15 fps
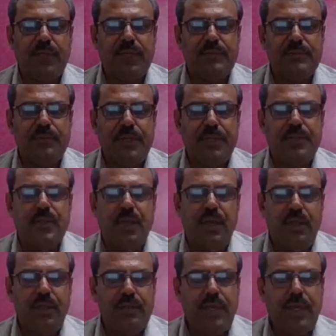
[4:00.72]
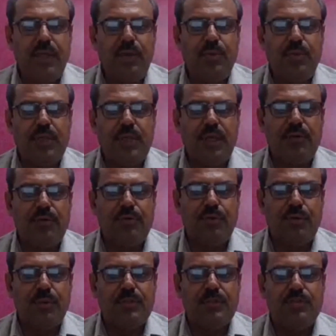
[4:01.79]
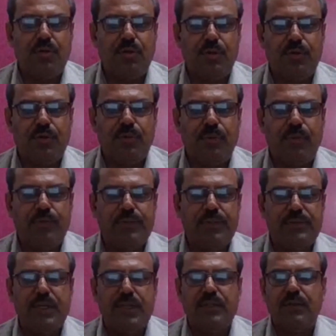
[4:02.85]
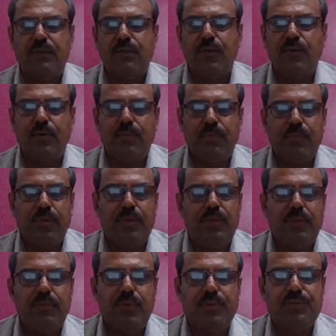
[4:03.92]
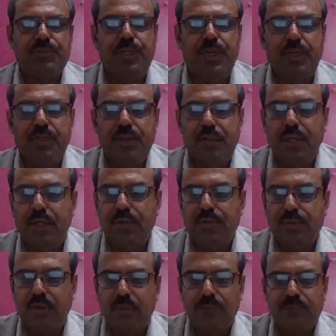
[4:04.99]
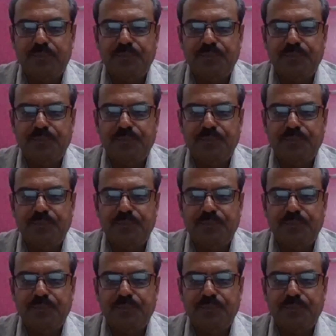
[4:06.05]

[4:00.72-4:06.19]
participant. Thank you. Thank you so much. Over to Professor Satan for further proceeding. Thank you, sir.